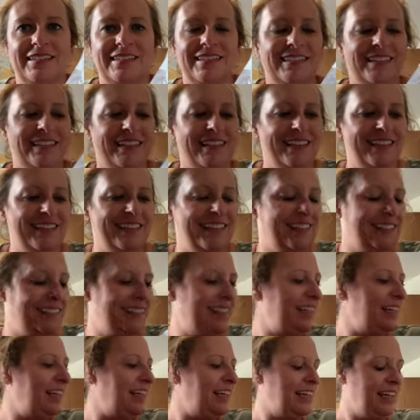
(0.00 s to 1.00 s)
Okay.
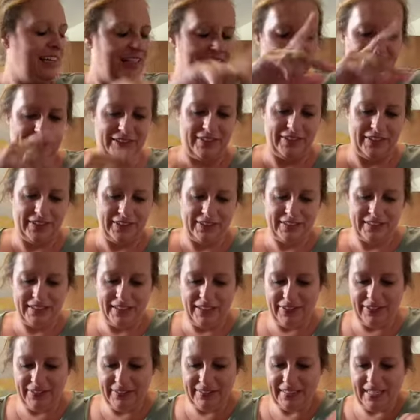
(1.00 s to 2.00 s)
So there's
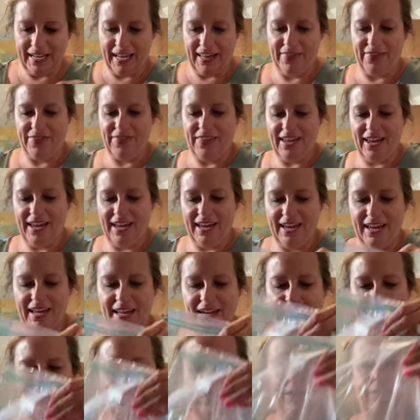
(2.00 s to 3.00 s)
those, and then
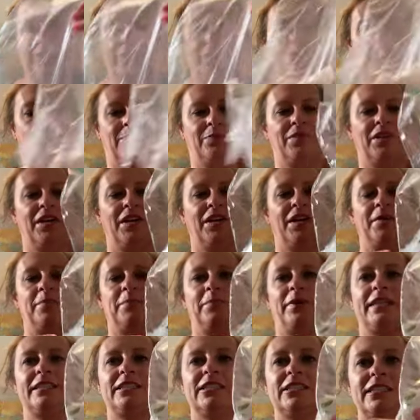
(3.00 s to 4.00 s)
I got a
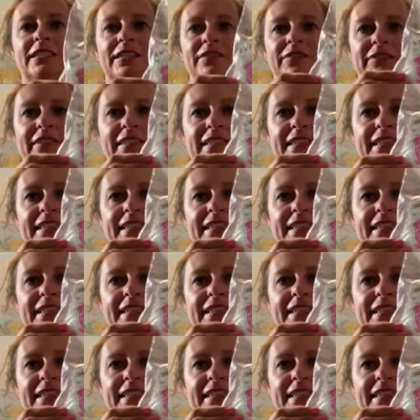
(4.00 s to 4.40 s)
bunch of different